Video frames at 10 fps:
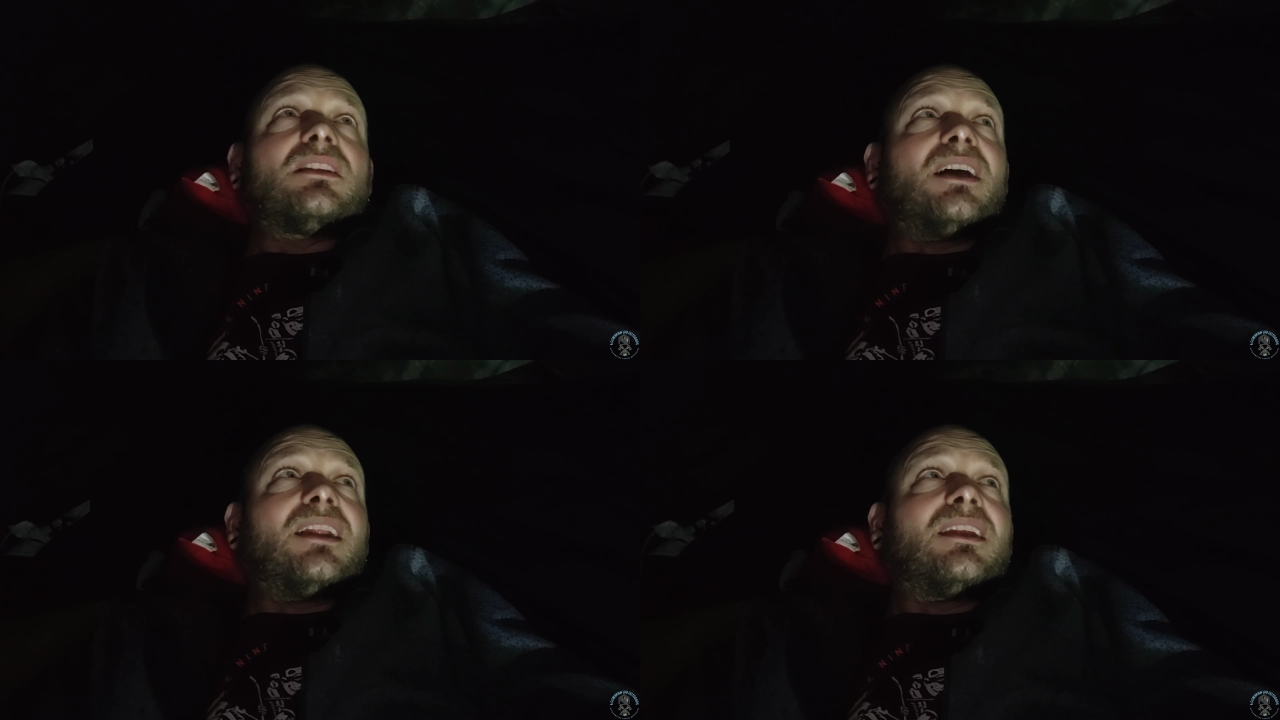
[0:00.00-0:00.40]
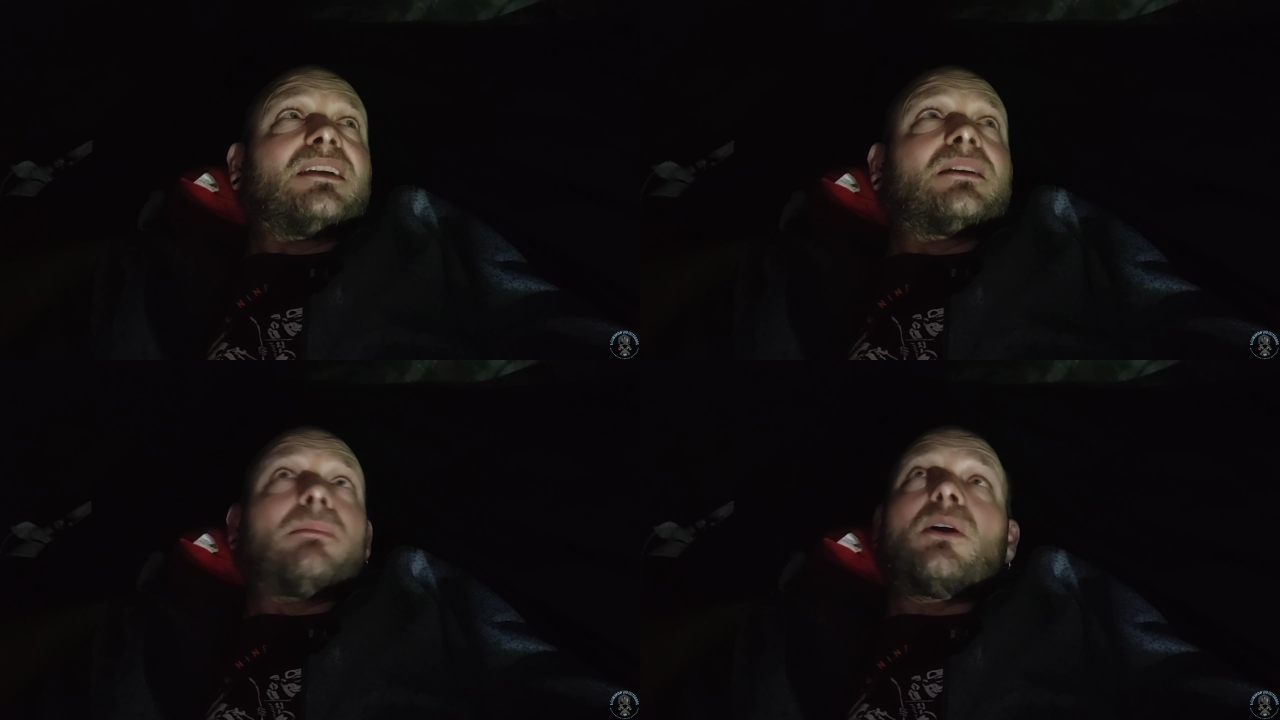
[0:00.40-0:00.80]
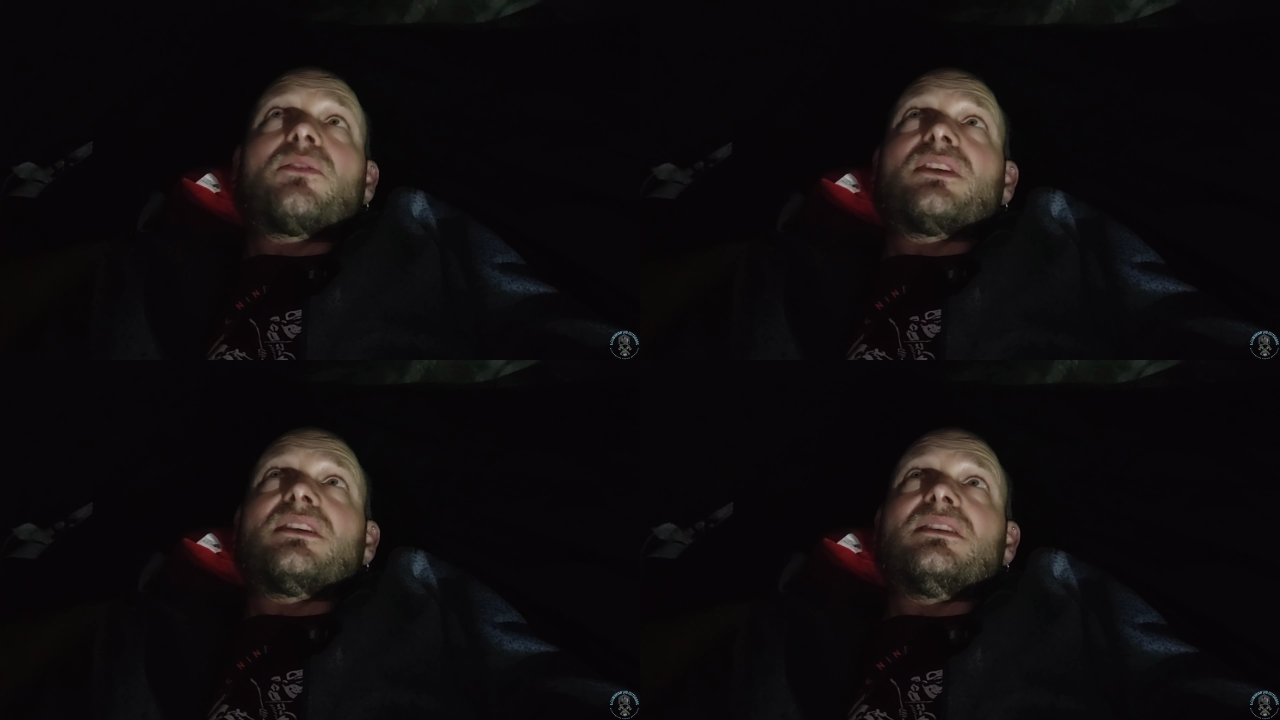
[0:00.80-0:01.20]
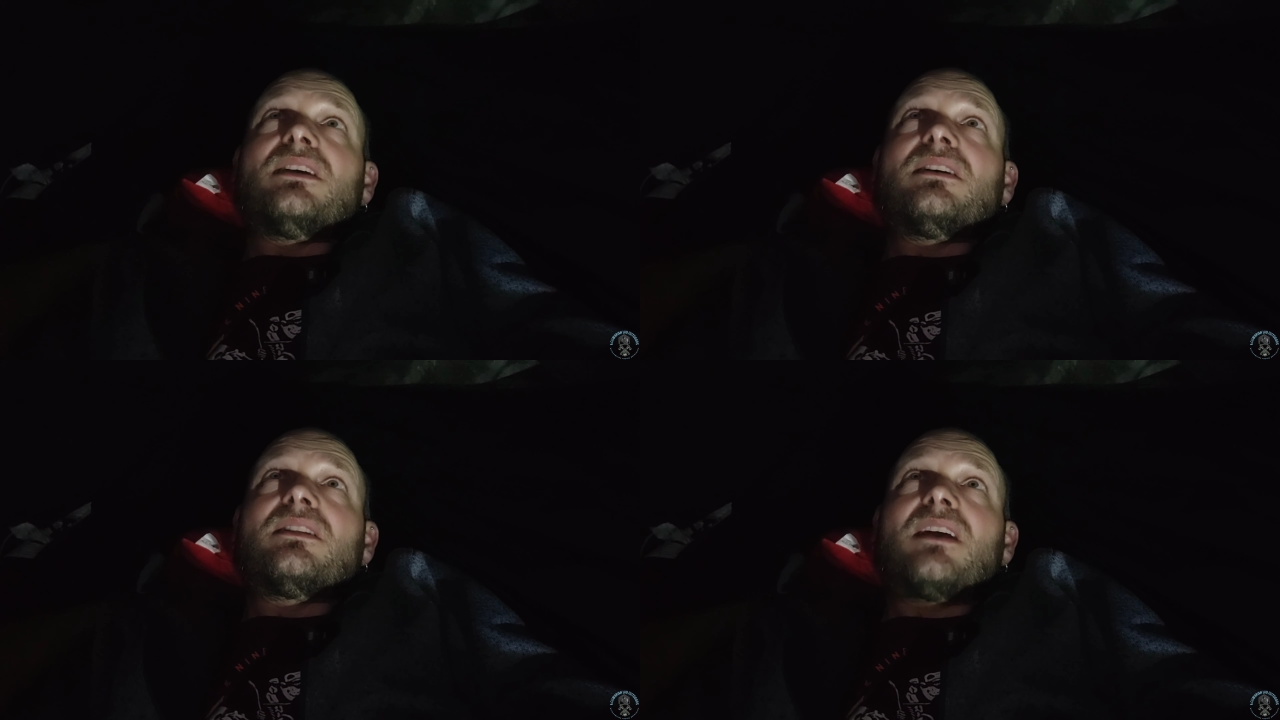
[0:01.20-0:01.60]
that I like about
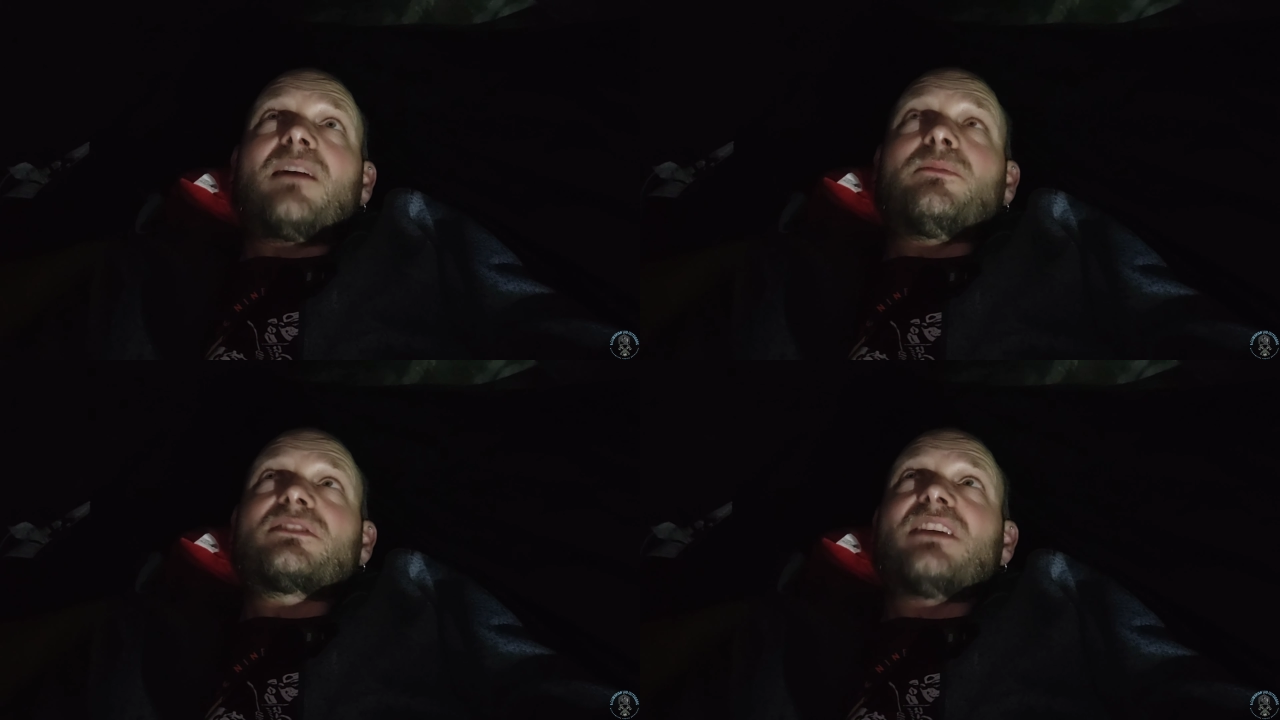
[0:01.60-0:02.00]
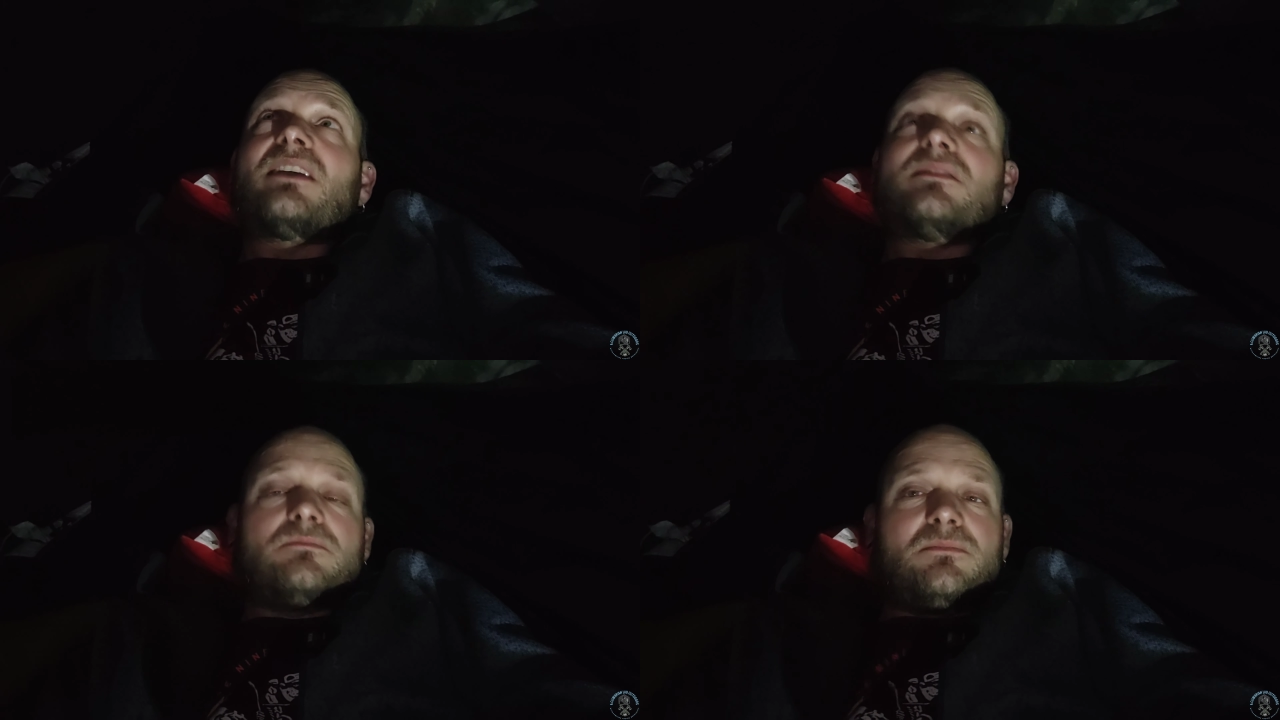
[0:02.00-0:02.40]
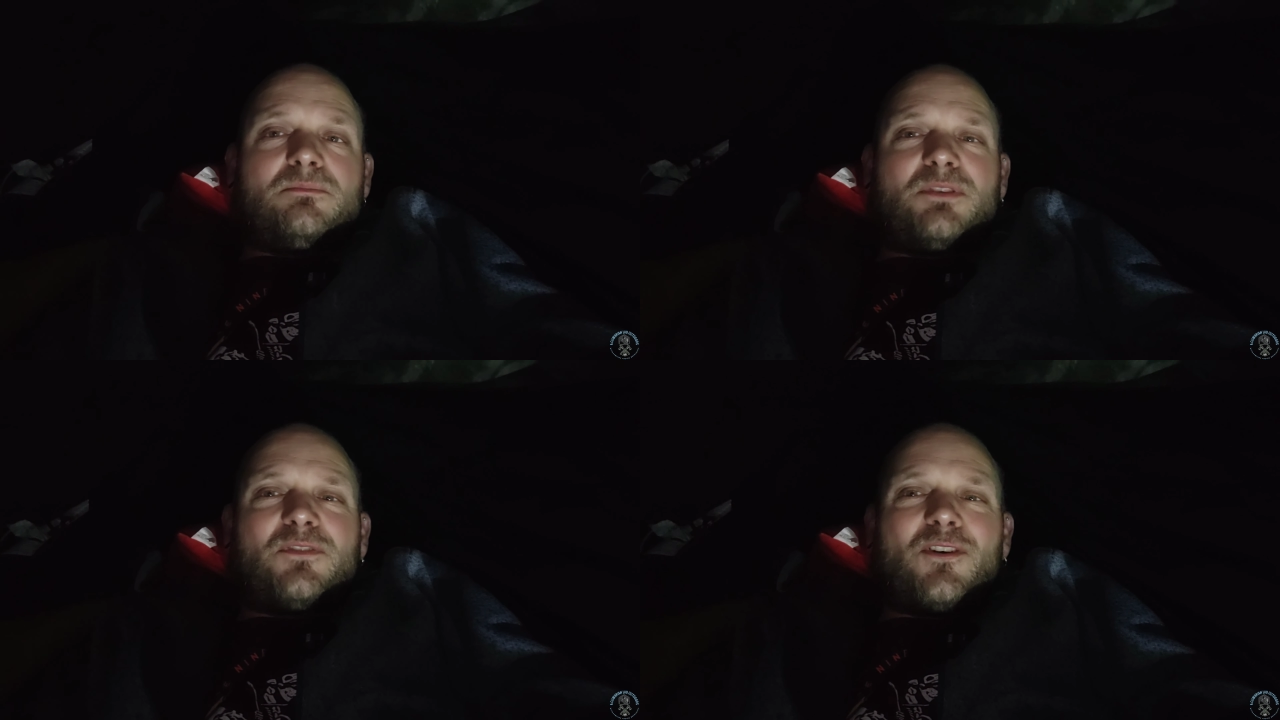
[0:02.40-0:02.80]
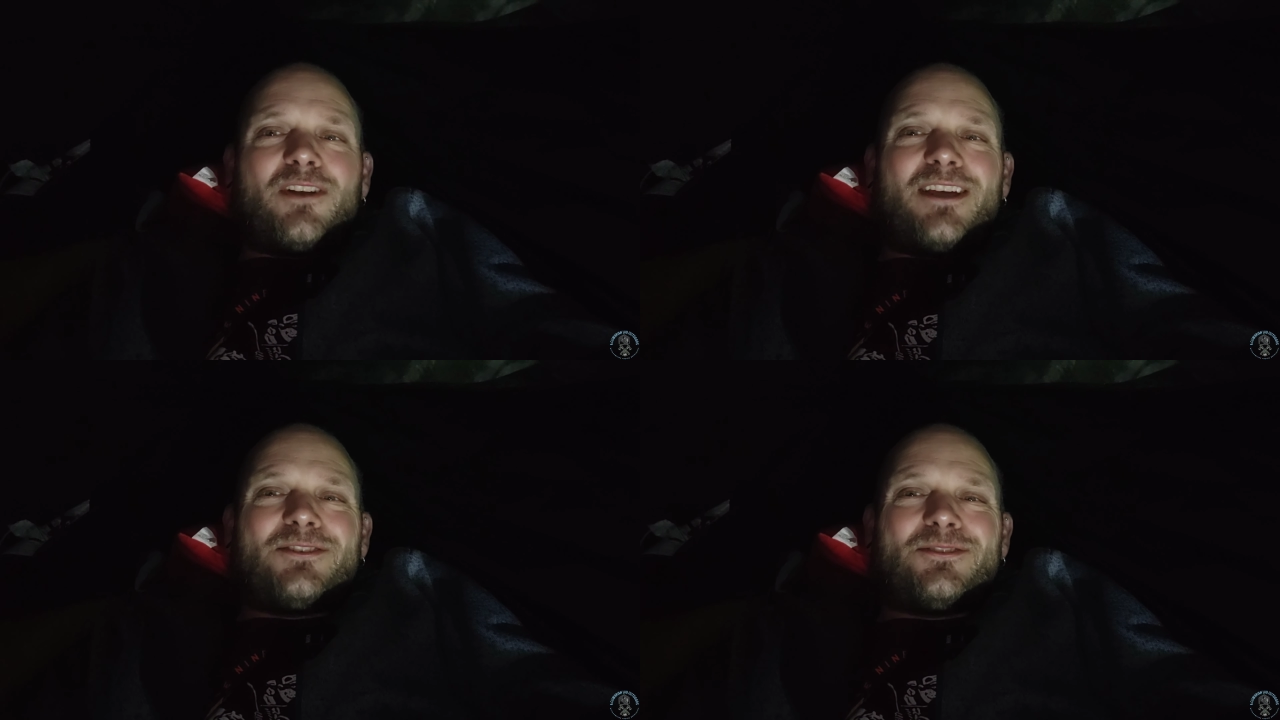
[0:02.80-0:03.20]
the hammock tent
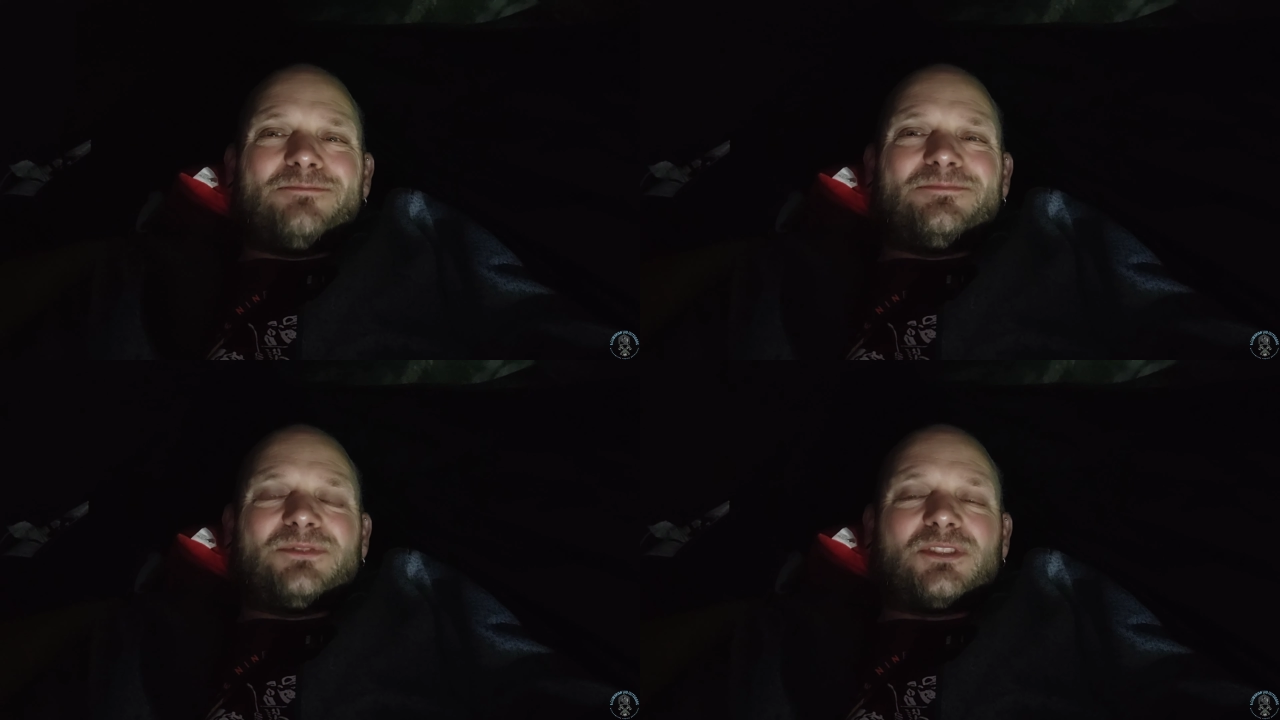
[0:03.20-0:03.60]
before I head home.